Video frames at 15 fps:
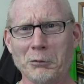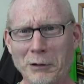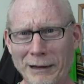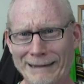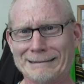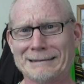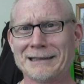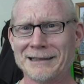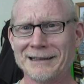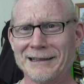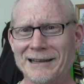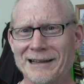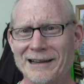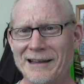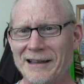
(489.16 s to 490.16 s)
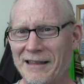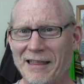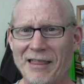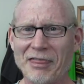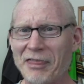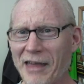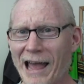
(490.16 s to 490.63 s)
what?
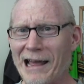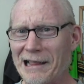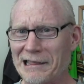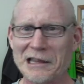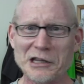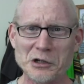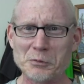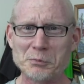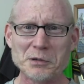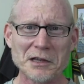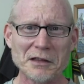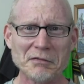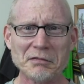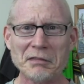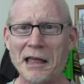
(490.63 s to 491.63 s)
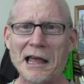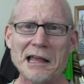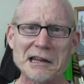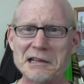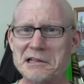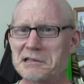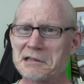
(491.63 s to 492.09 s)
That little bit,
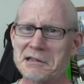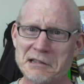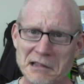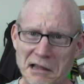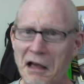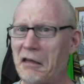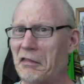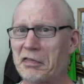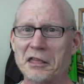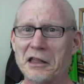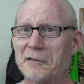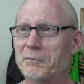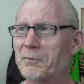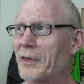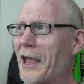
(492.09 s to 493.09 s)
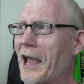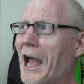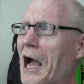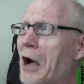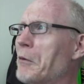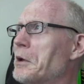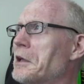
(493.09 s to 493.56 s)
that is nothing.
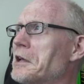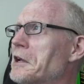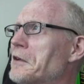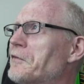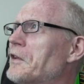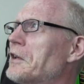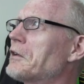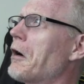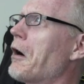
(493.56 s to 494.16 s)
How are we going to feed